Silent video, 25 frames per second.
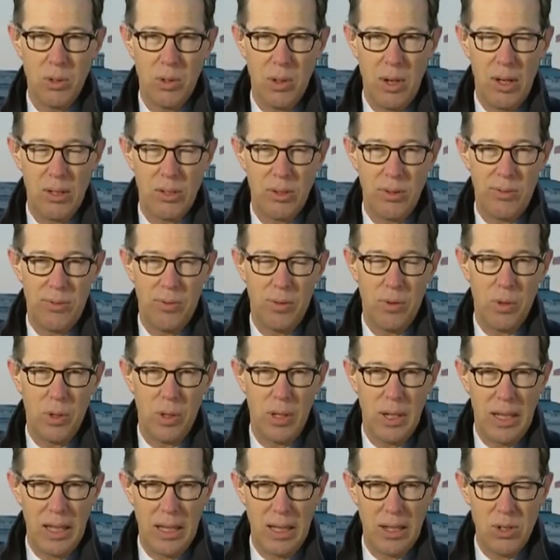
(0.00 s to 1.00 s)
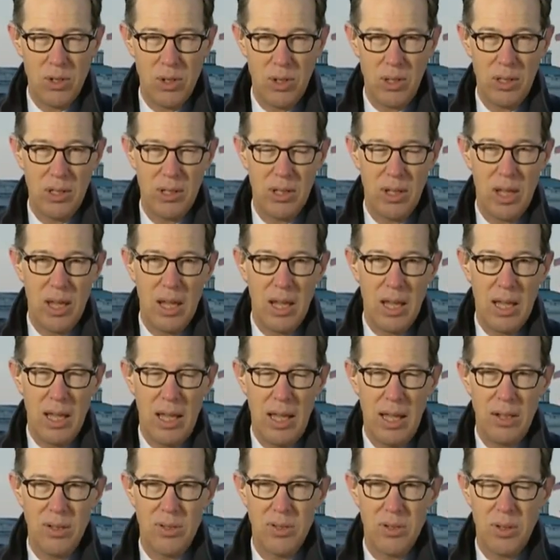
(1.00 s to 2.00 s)
as a foreign agent.
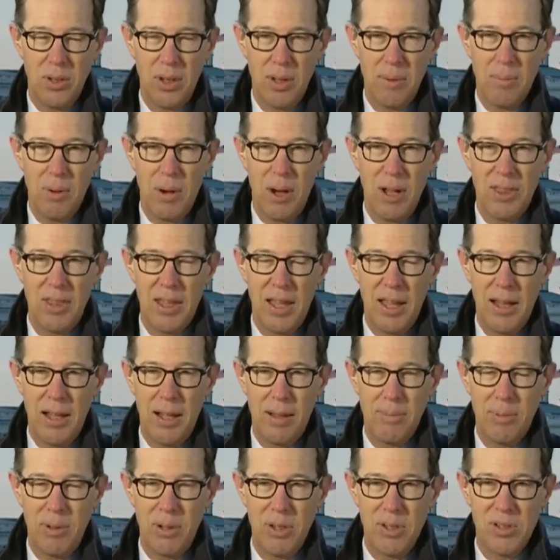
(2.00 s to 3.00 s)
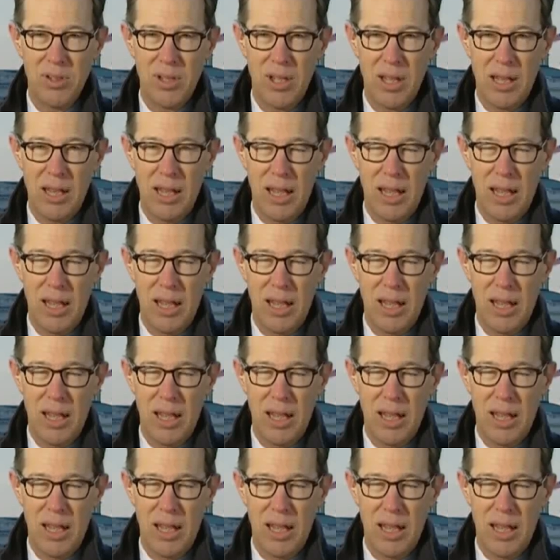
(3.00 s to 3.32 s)
And so they brought that up and said,